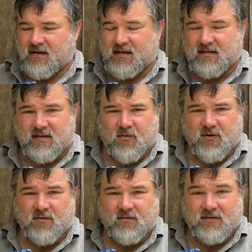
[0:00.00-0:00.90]
a
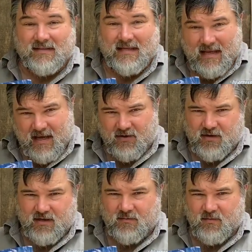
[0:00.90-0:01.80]
similar
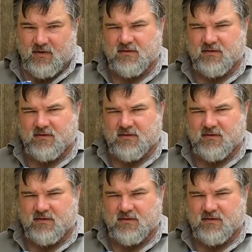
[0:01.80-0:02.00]
dehydrated meal.